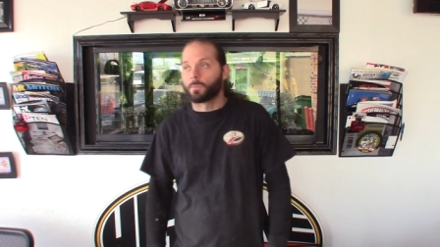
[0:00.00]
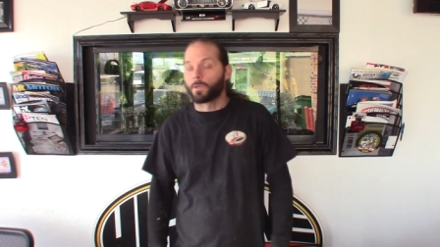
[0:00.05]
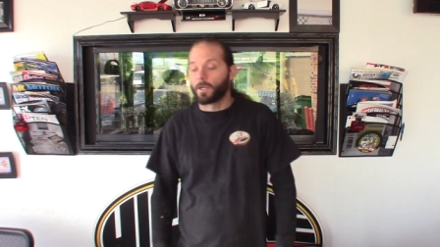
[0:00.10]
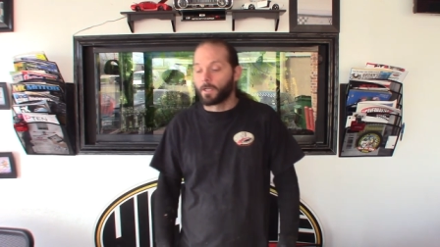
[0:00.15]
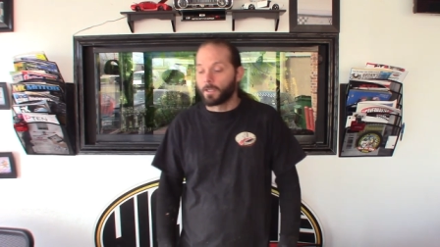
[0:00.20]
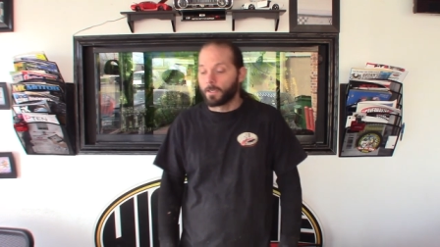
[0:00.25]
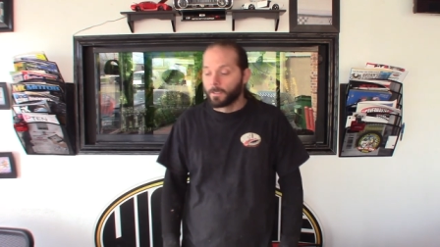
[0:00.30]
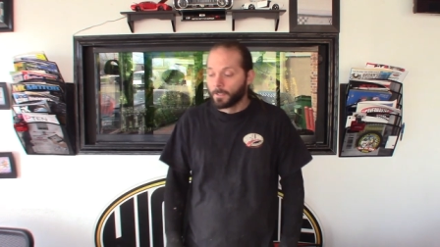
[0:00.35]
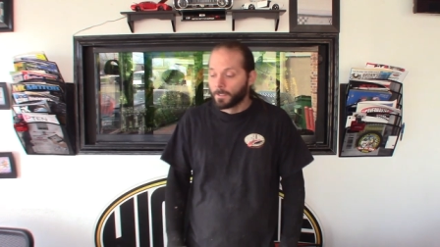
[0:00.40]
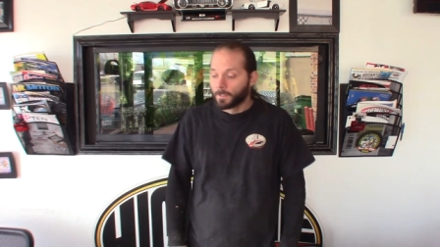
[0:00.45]

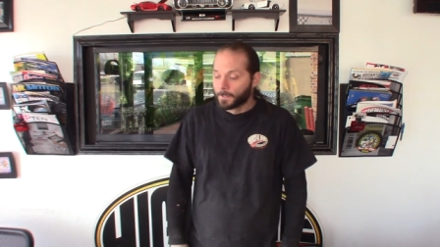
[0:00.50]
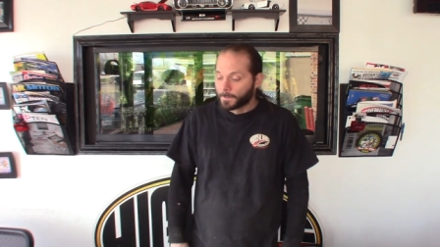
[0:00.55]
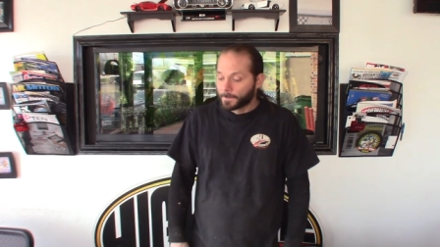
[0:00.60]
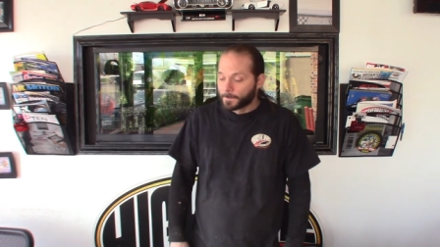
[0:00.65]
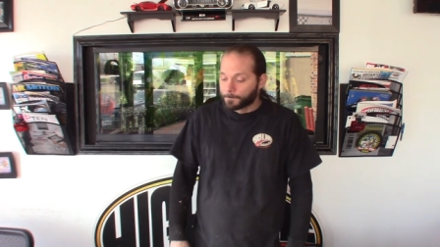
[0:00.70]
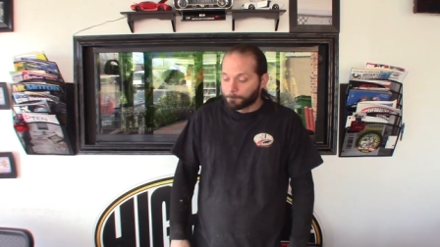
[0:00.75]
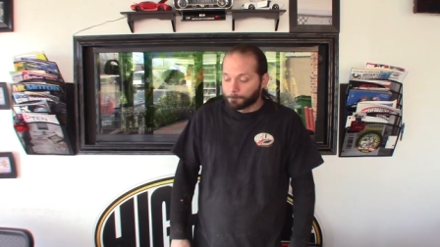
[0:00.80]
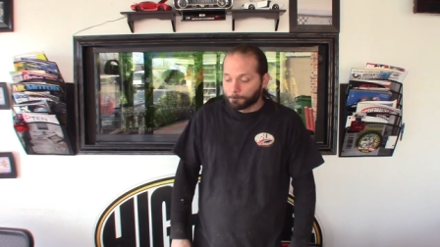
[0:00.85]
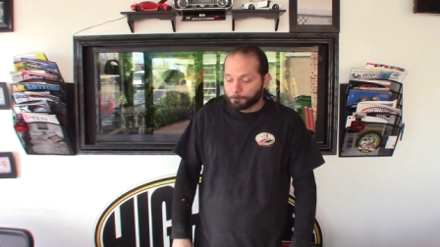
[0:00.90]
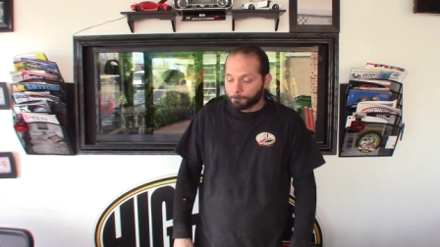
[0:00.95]
but
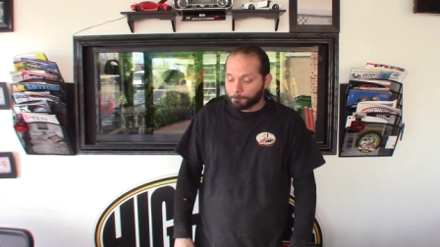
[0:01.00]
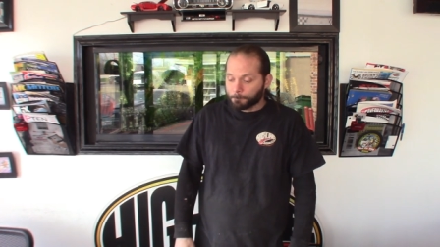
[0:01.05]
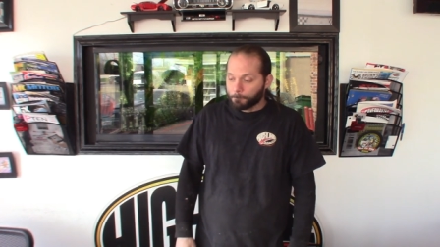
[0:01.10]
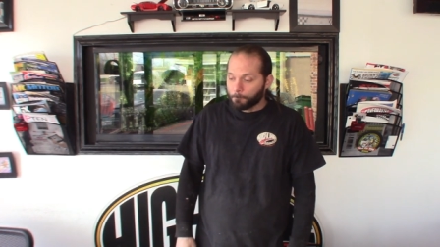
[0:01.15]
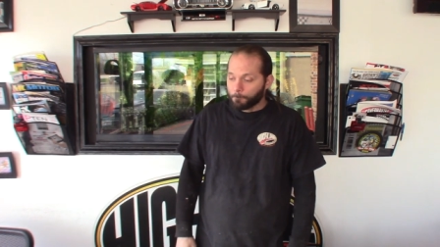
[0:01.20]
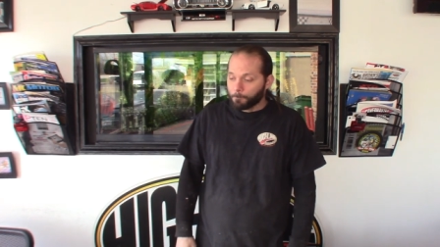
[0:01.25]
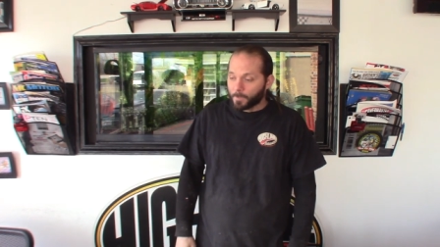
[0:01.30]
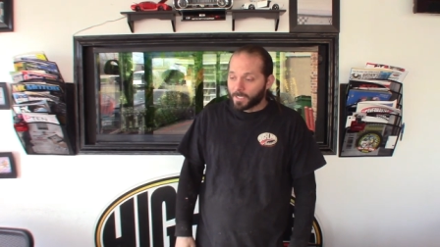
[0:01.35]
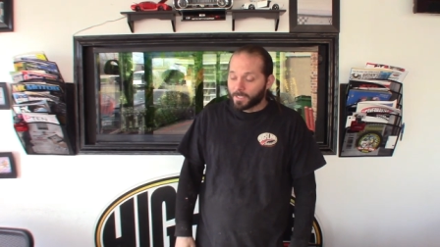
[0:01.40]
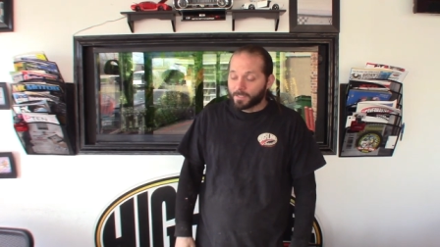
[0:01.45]

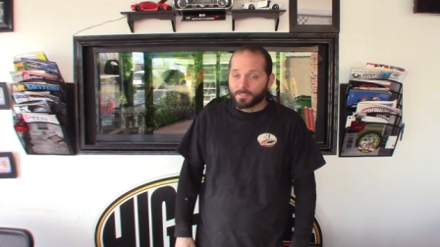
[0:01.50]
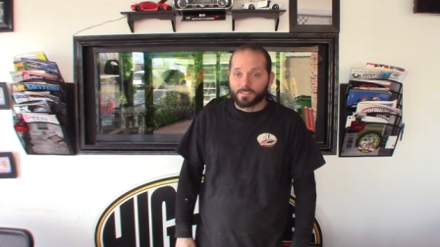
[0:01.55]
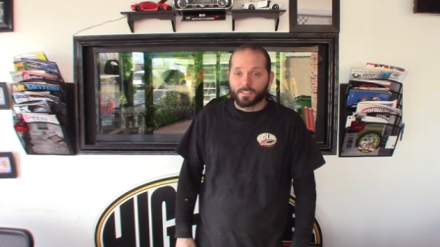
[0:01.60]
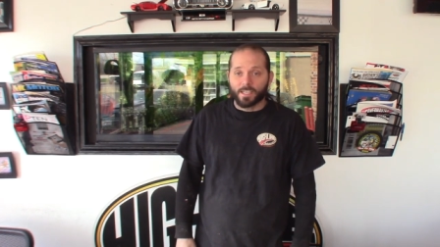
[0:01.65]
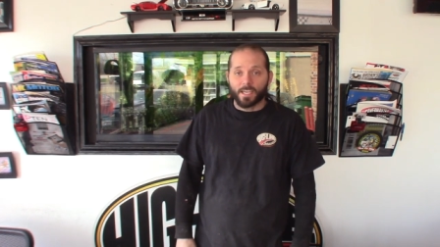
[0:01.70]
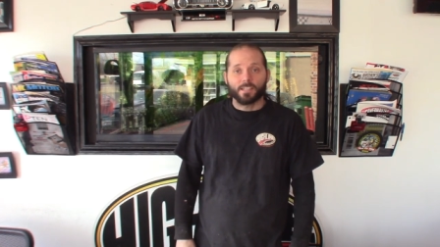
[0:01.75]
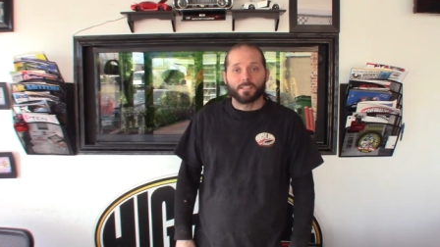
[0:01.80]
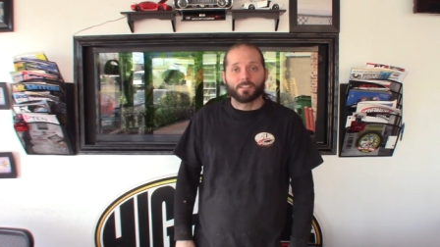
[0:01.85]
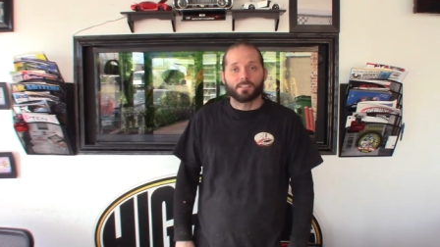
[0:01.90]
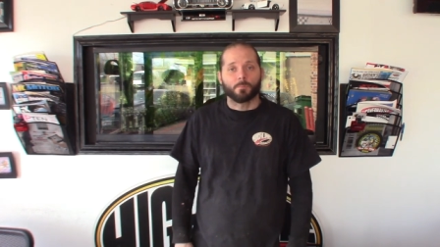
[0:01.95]
it's
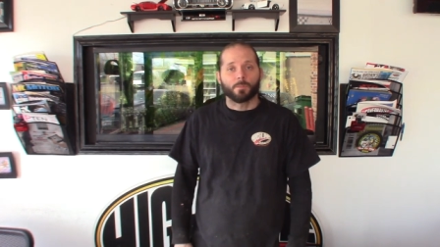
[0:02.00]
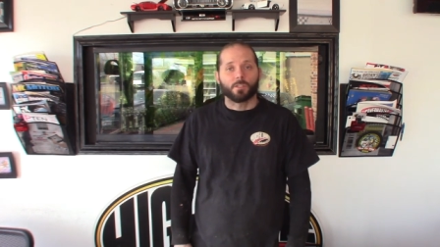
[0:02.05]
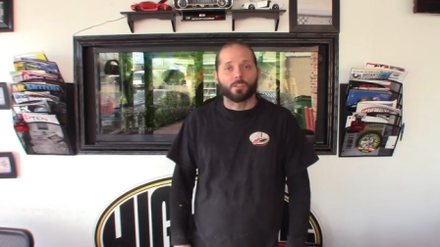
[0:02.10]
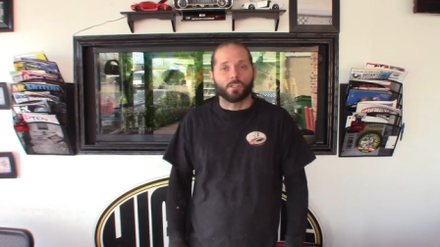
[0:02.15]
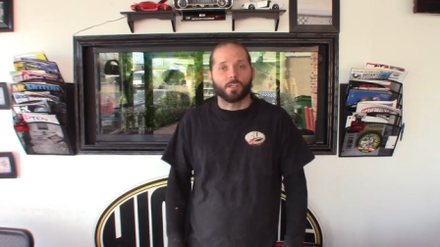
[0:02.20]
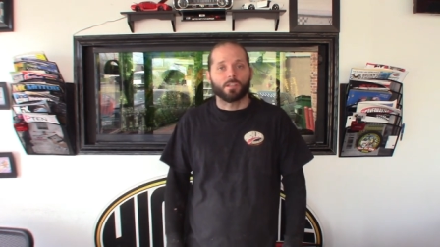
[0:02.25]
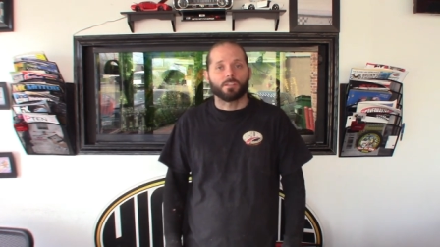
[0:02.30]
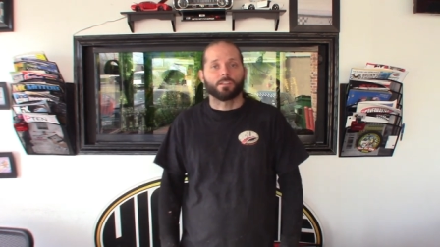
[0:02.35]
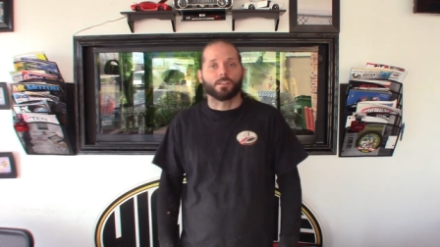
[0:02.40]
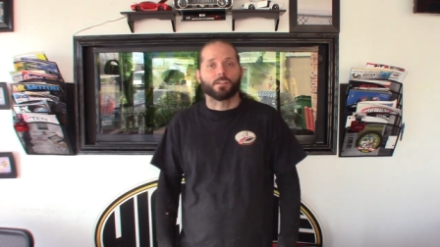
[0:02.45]
taken some
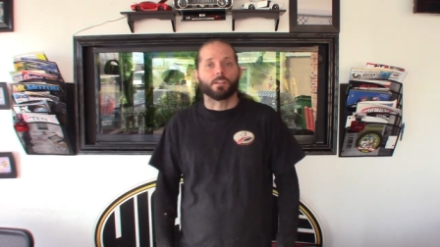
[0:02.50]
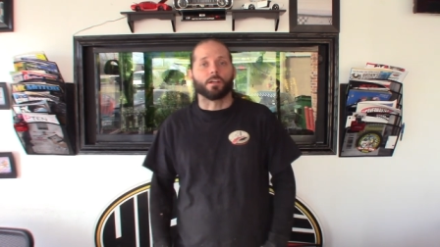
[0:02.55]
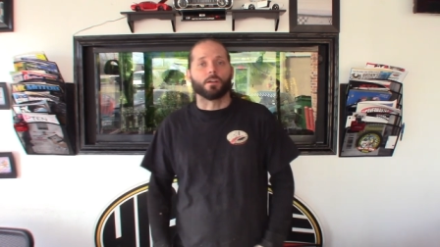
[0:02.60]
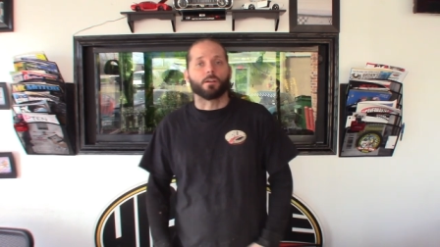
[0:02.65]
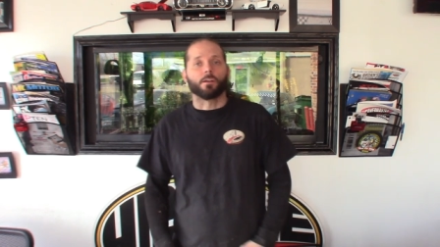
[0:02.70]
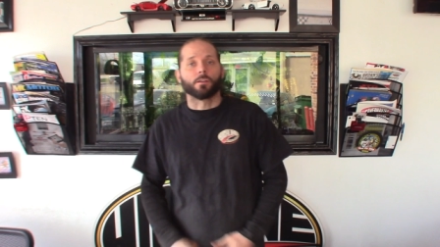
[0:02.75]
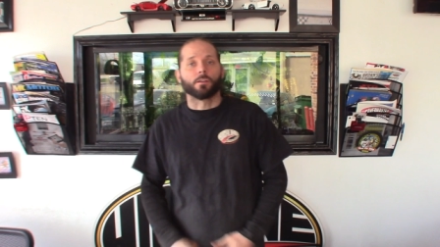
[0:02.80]
adjusting here.